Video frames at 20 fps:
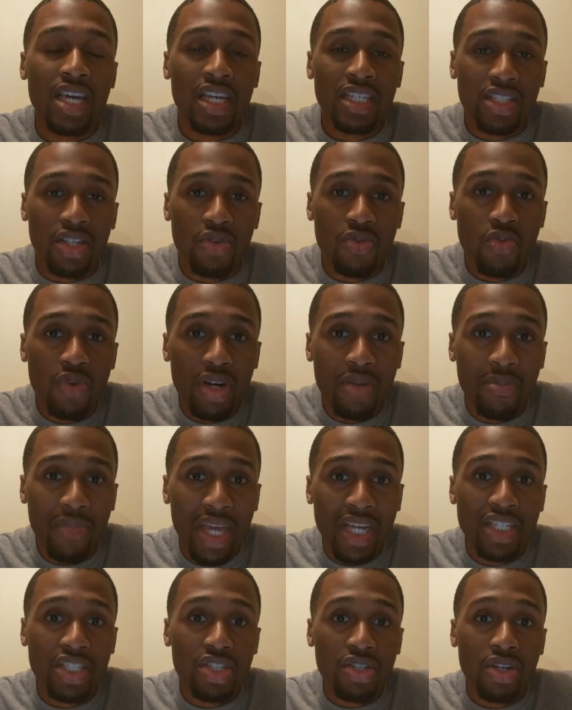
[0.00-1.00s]
So you want to
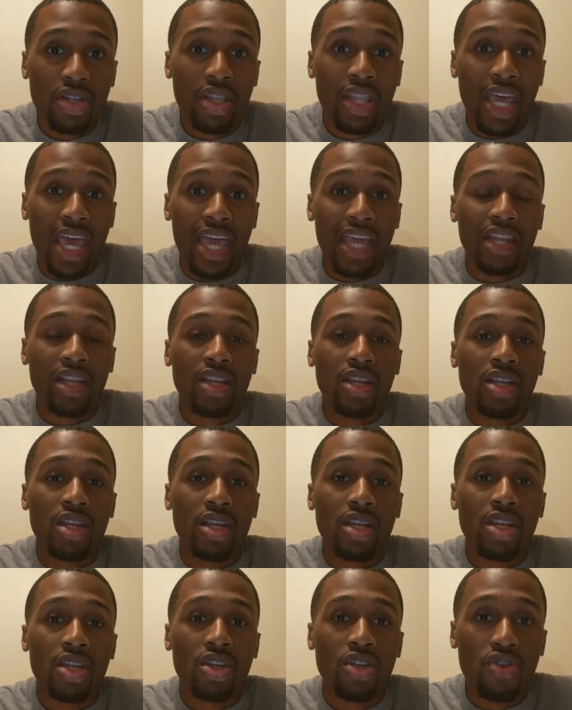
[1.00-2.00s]
make sure that
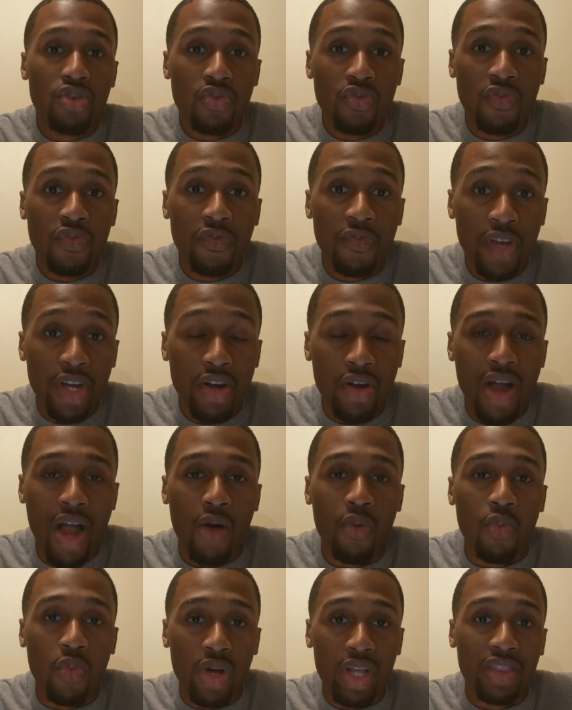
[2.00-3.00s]
you figure out
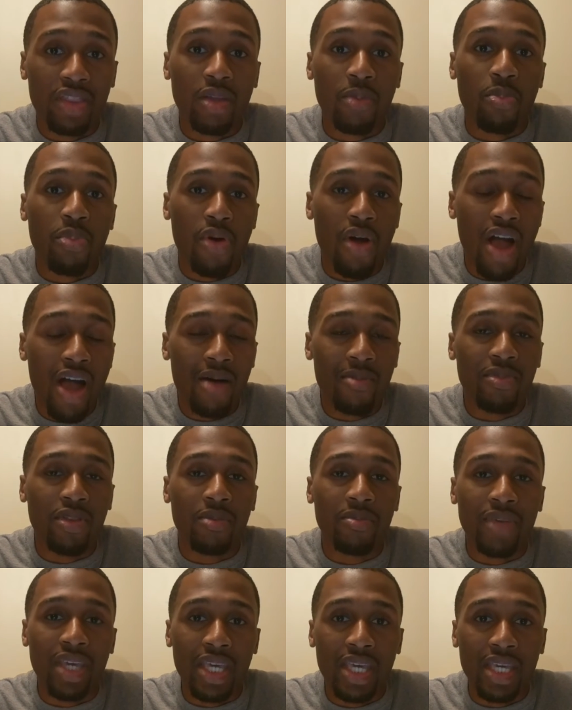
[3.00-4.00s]
what the
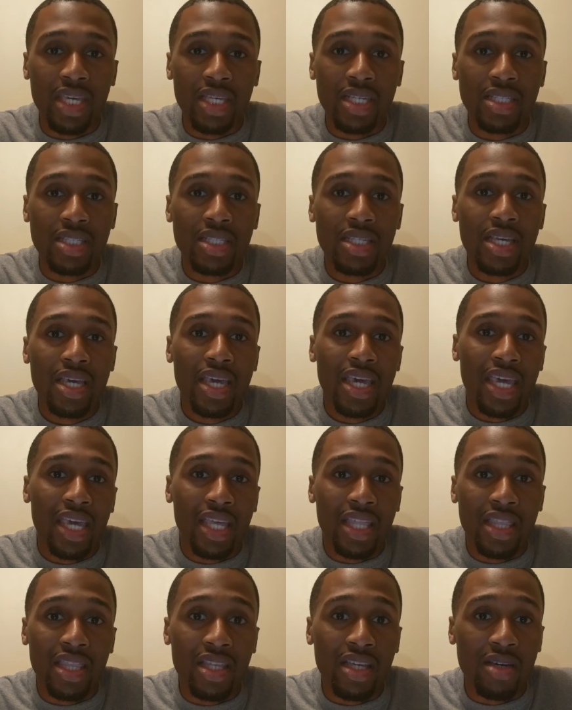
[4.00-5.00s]
problem is
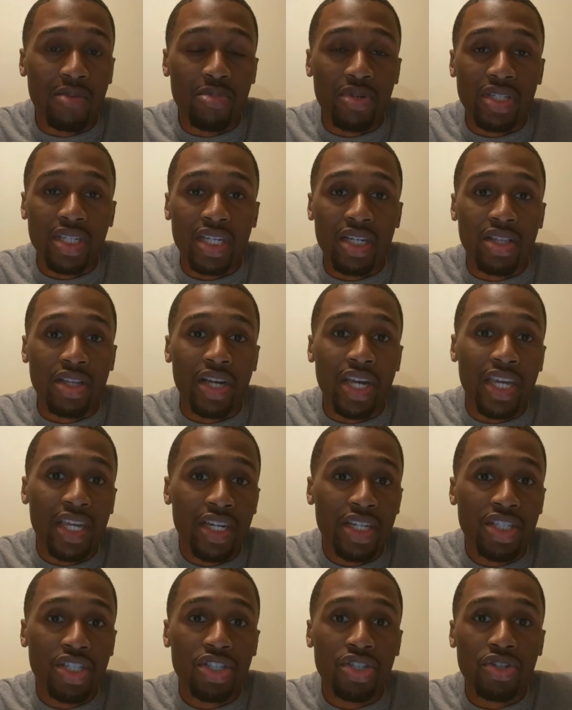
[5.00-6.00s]
in the particular
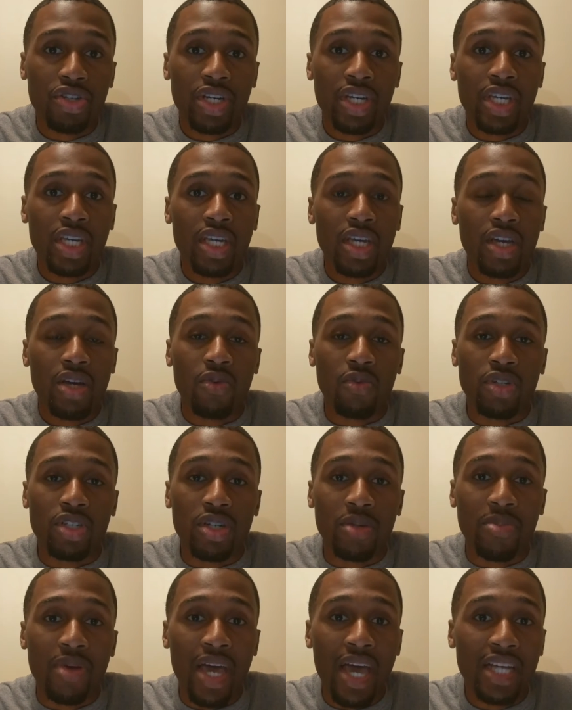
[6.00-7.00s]
industry, what
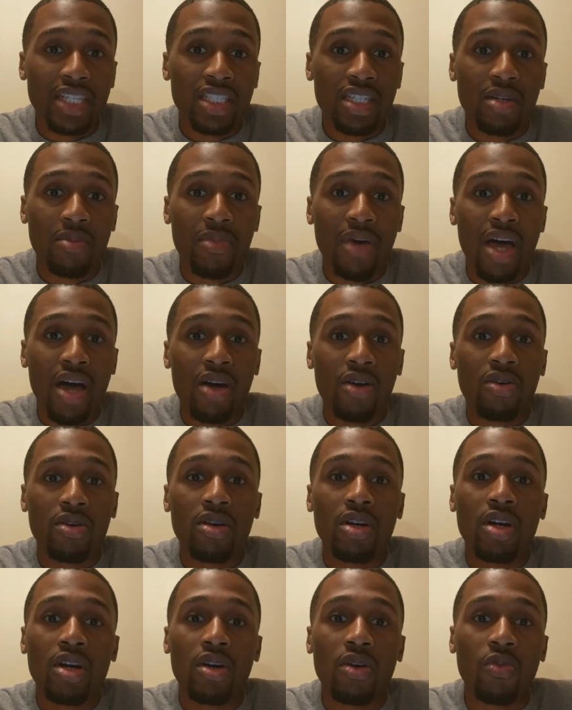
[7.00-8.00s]
you're passionate about,
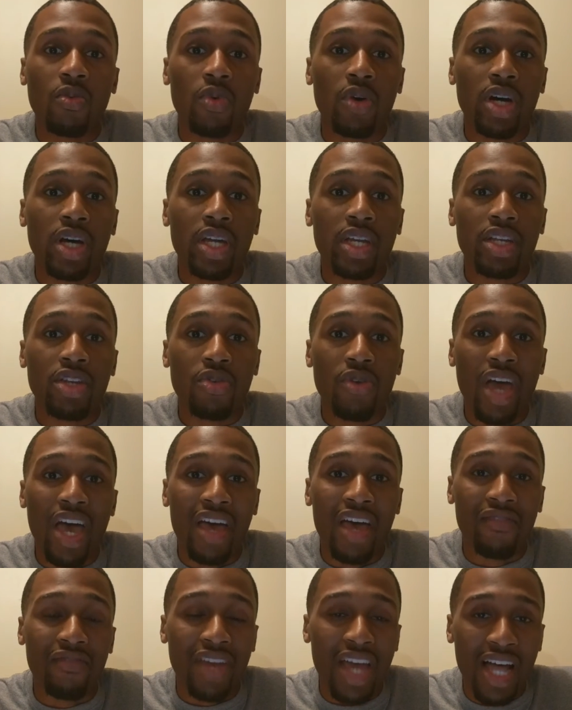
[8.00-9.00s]
what you
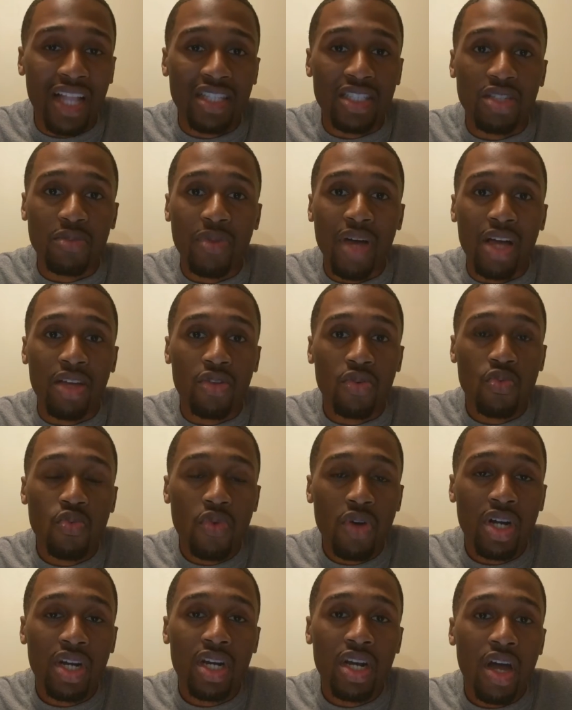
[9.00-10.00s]
have knowledge about. You
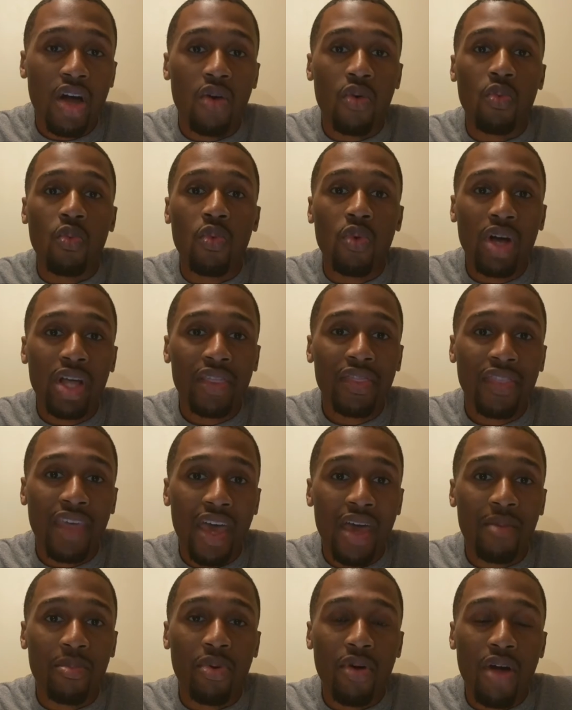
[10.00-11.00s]
want to know what
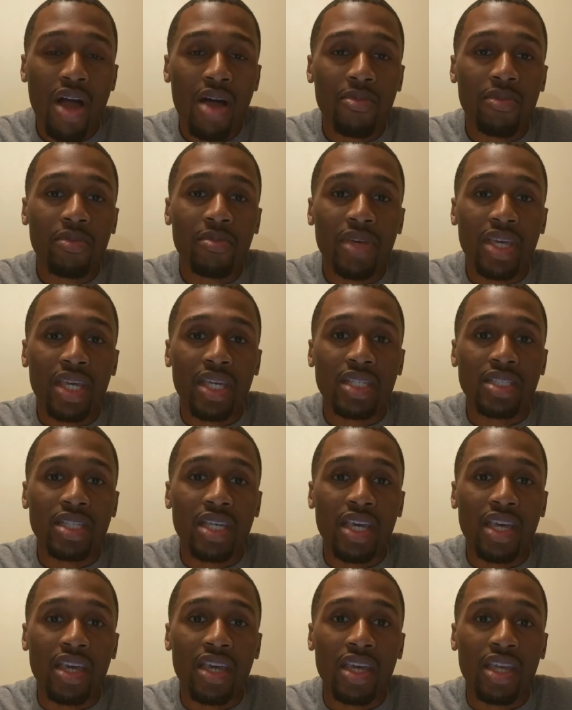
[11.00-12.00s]
that problem is
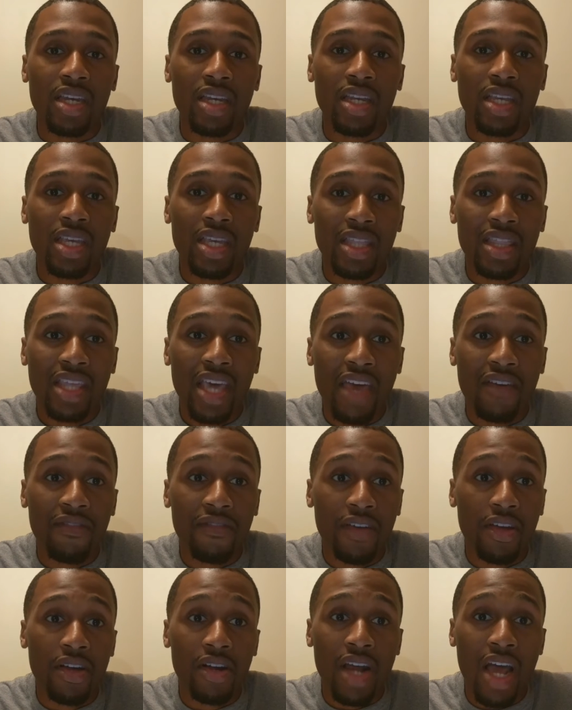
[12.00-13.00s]
and get that
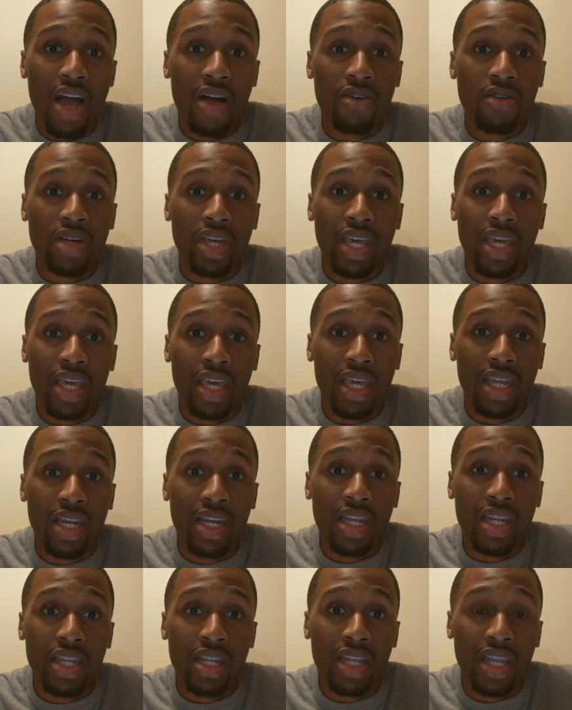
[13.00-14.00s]
figured out
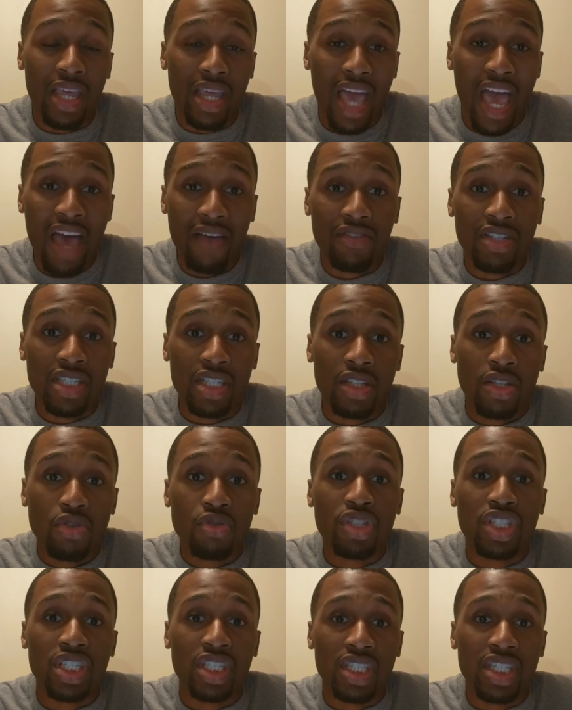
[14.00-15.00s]
and have a
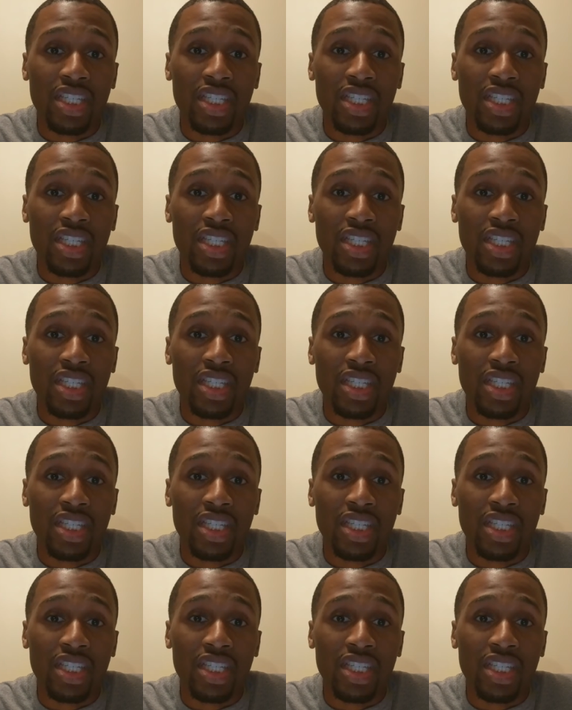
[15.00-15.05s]
solution